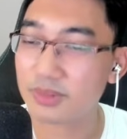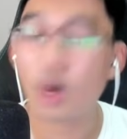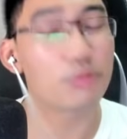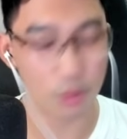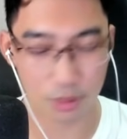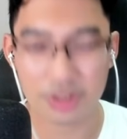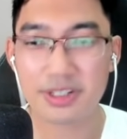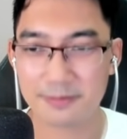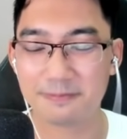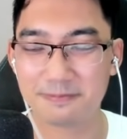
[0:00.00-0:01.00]

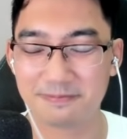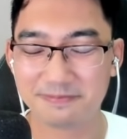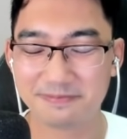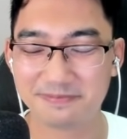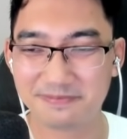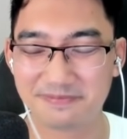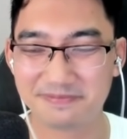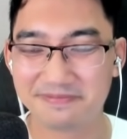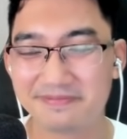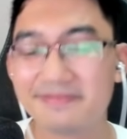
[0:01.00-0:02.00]

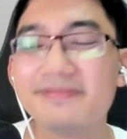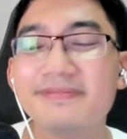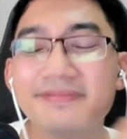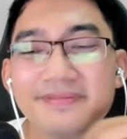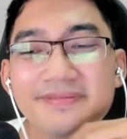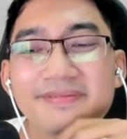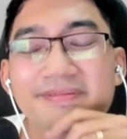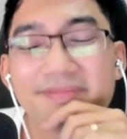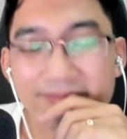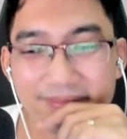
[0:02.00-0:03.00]

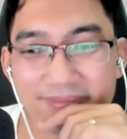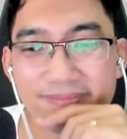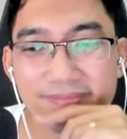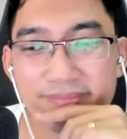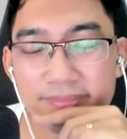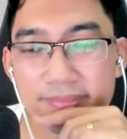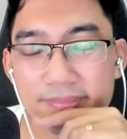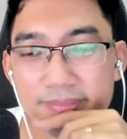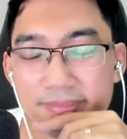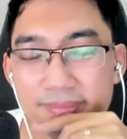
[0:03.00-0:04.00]

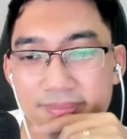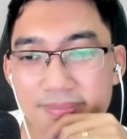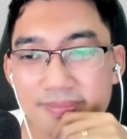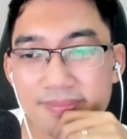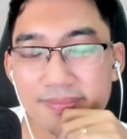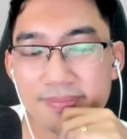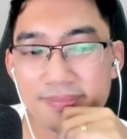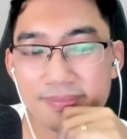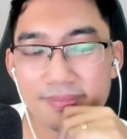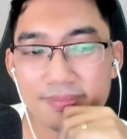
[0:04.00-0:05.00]

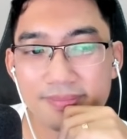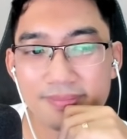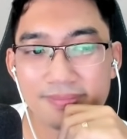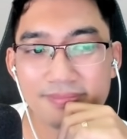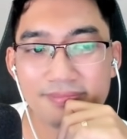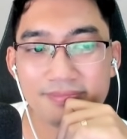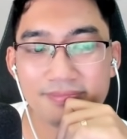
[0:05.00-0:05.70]
This person isn't speaking.